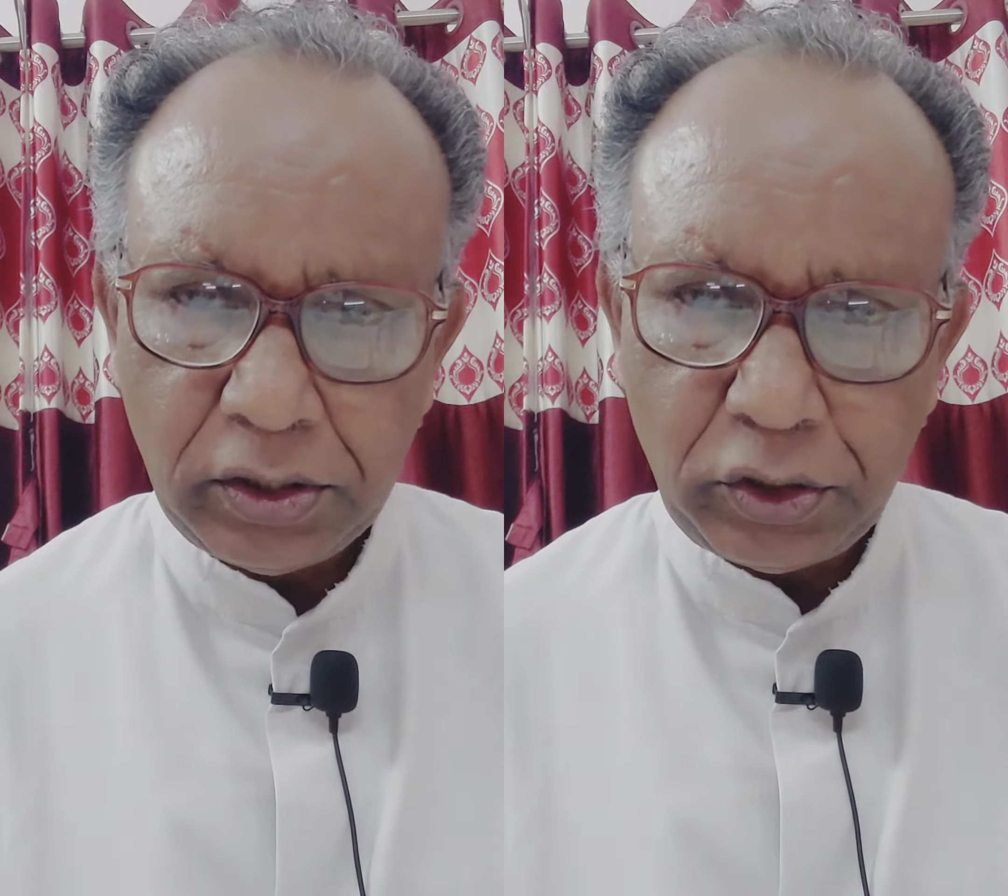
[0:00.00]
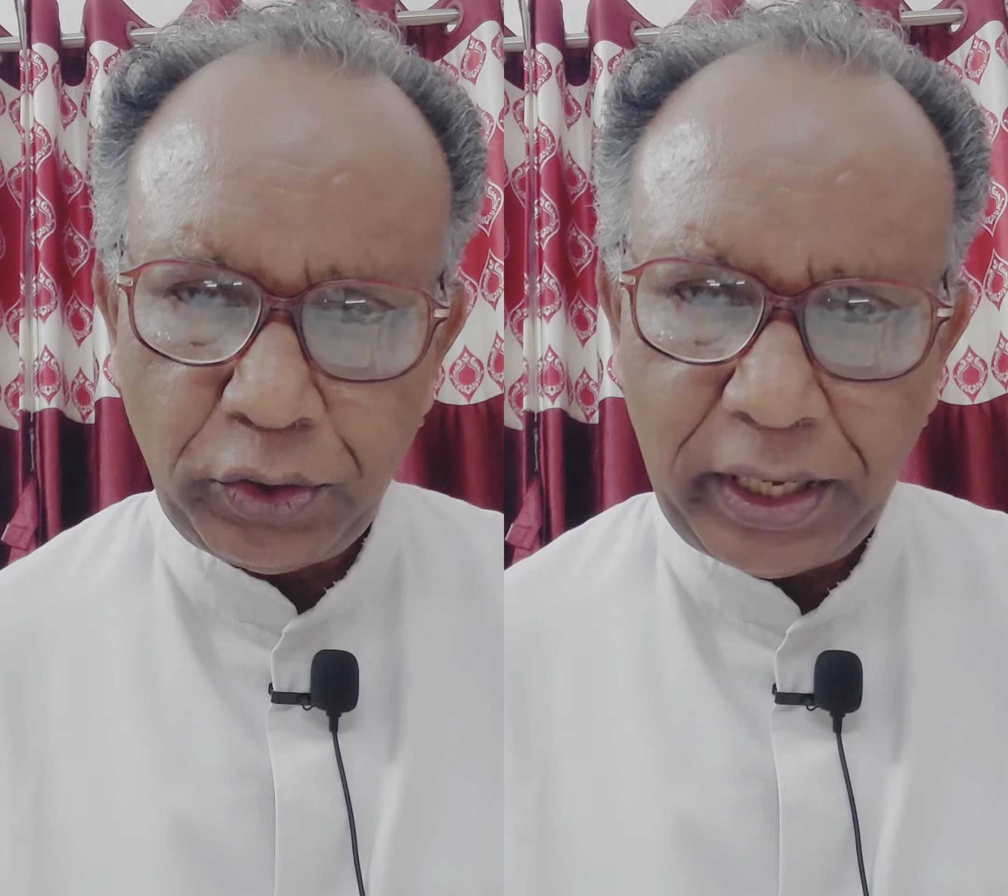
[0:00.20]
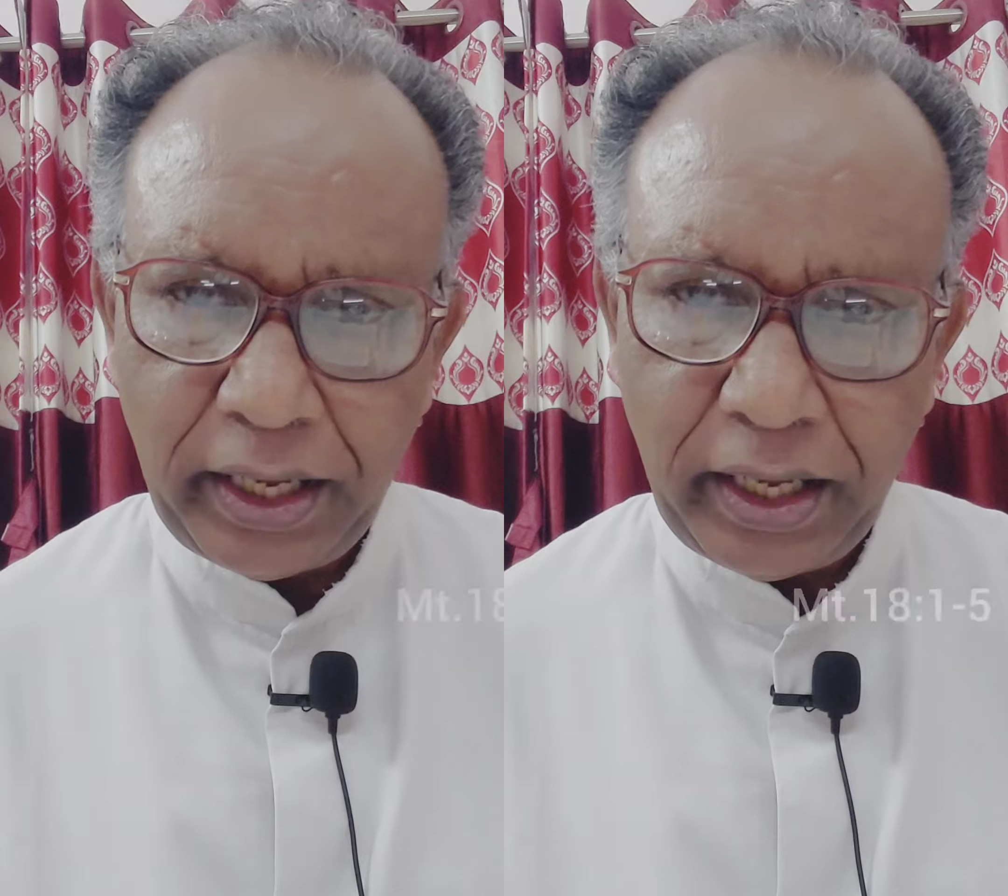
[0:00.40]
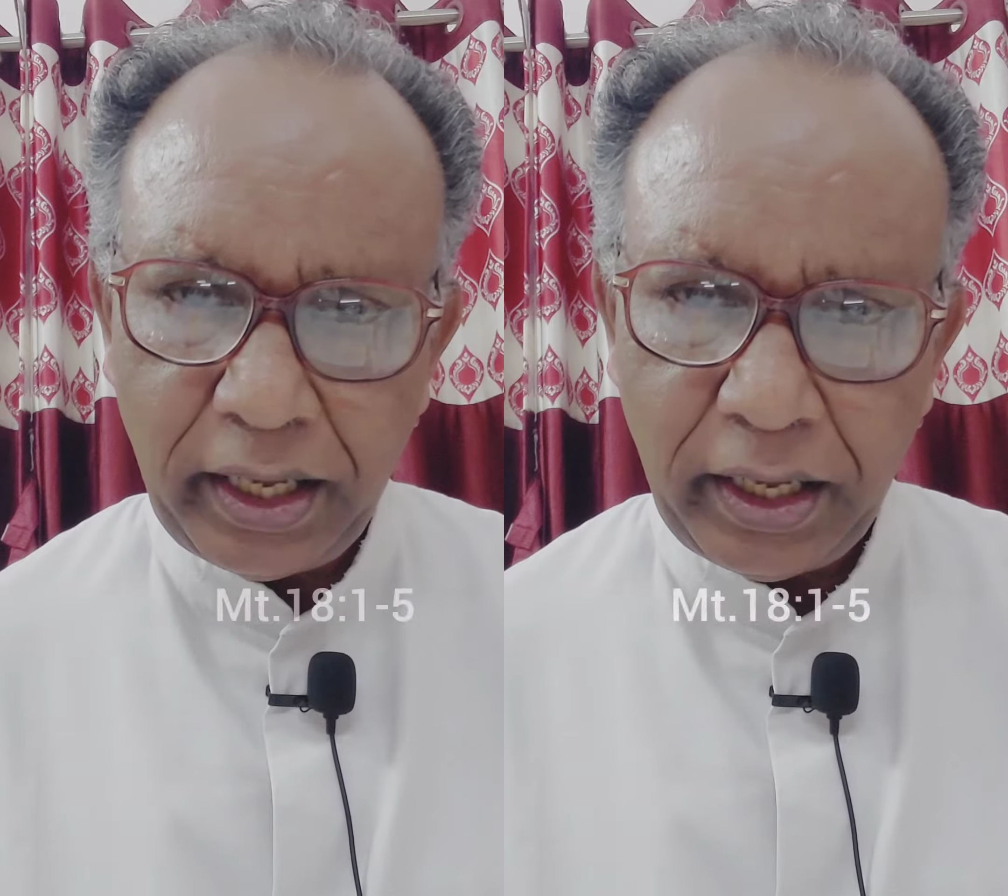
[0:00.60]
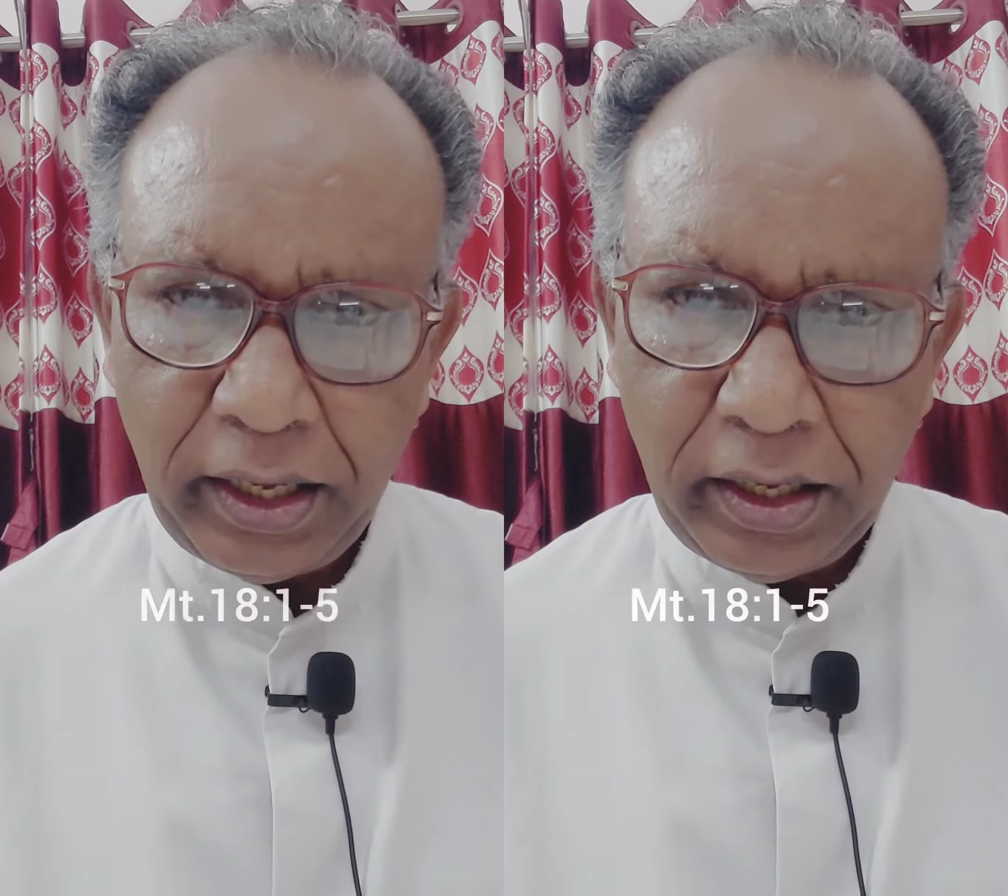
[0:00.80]

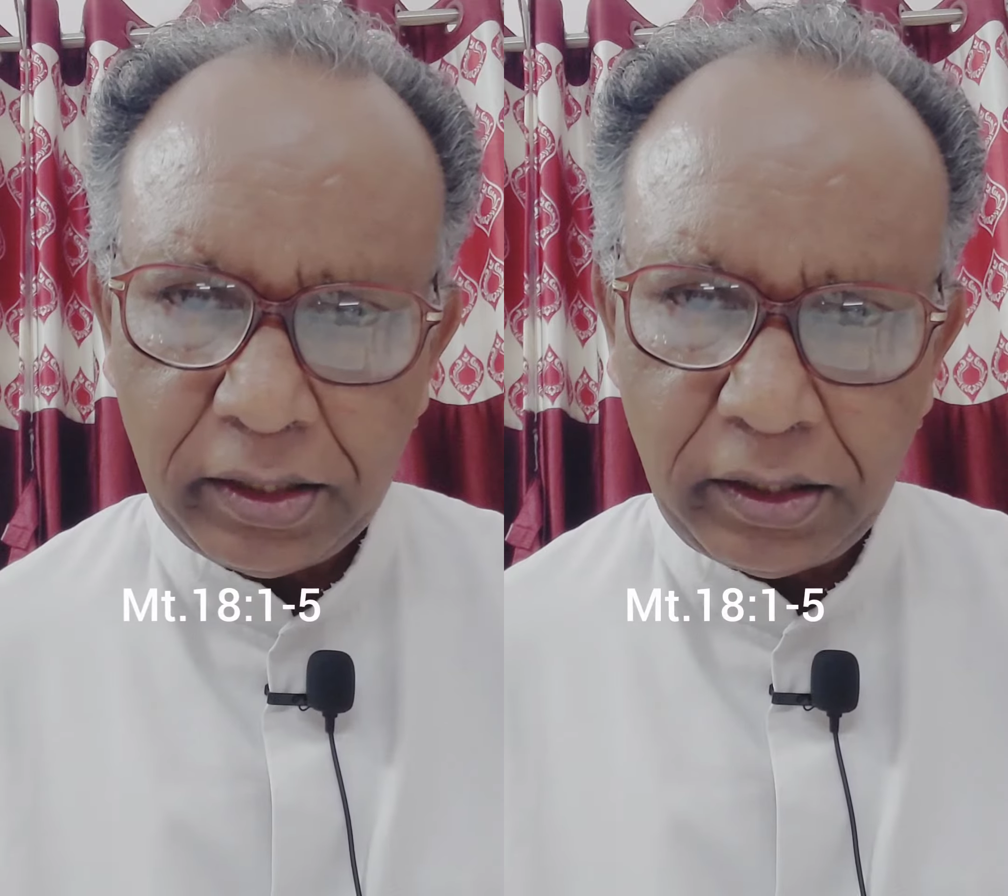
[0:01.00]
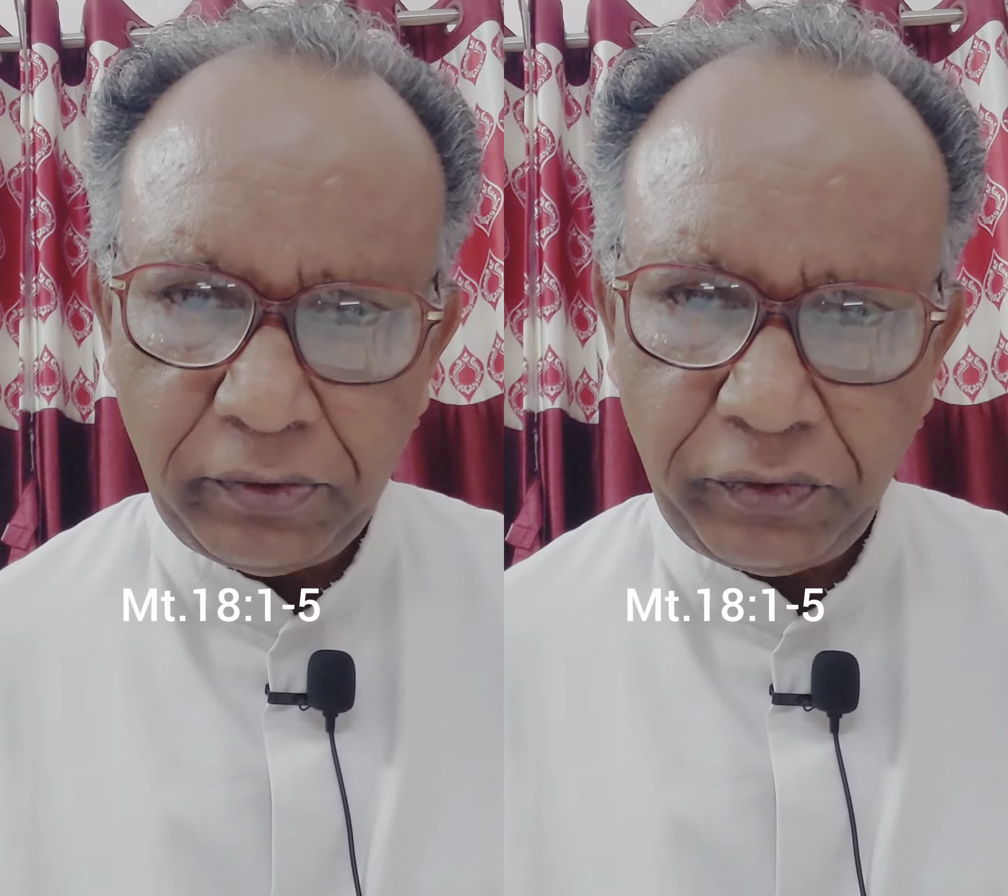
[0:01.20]
Today, the